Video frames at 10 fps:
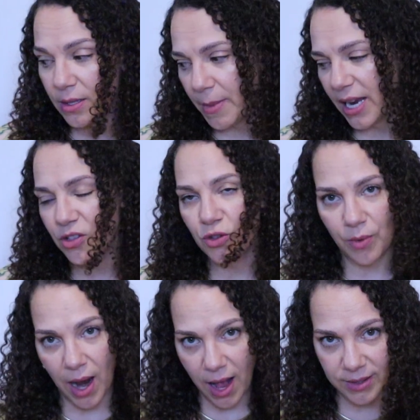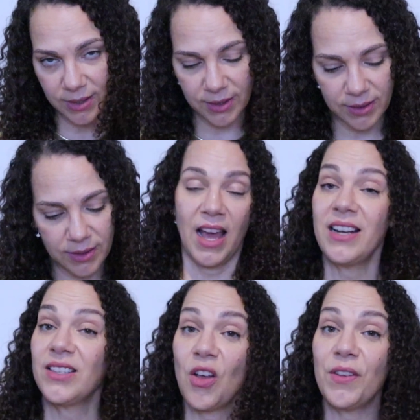to make a dress. That
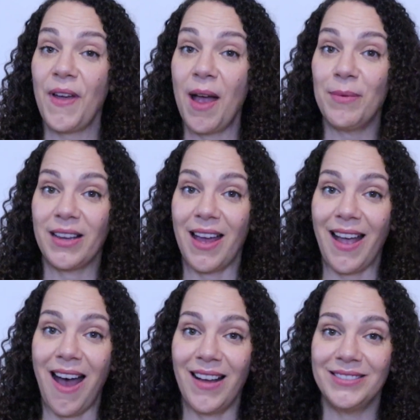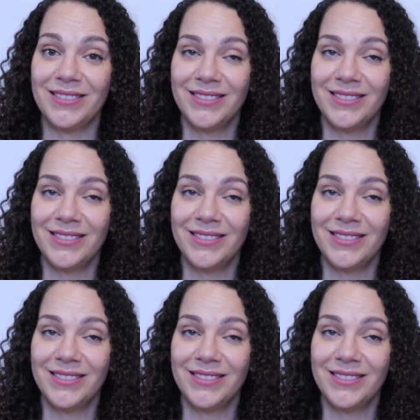is all the fabric I got.